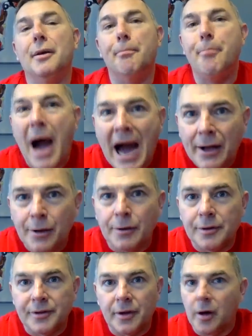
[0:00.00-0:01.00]
the
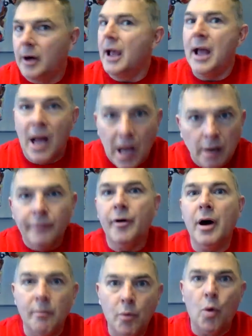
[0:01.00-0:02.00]
buyers are a hell of a
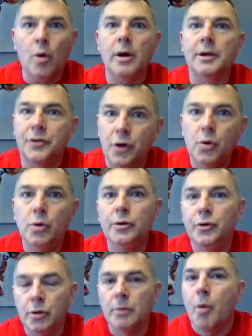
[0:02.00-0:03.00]
lot more
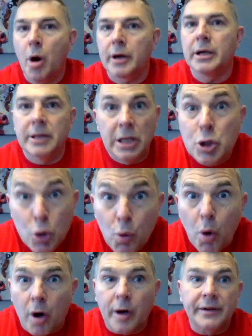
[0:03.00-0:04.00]
attuned to the market than
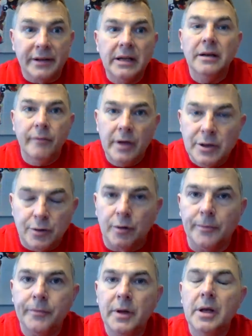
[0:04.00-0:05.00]
you are as an
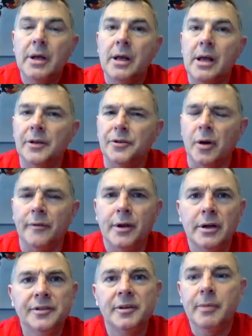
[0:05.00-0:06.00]
individual. And so
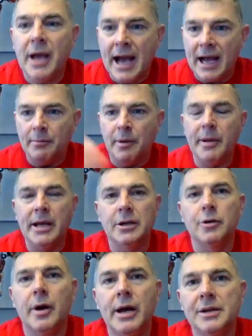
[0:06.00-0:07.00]
there's some guy, my man
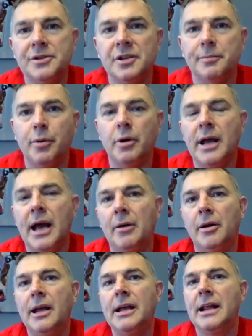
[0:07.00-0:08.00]
Greg's just putting
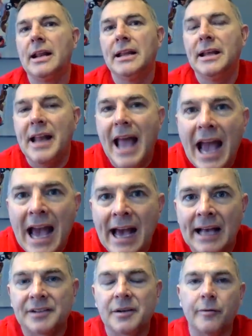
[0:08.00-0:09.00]
out a an
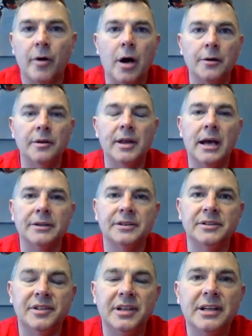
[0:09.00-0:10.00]
ask for
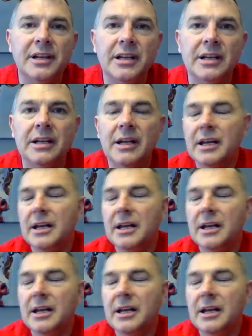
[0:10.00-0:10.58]
100,000 CD.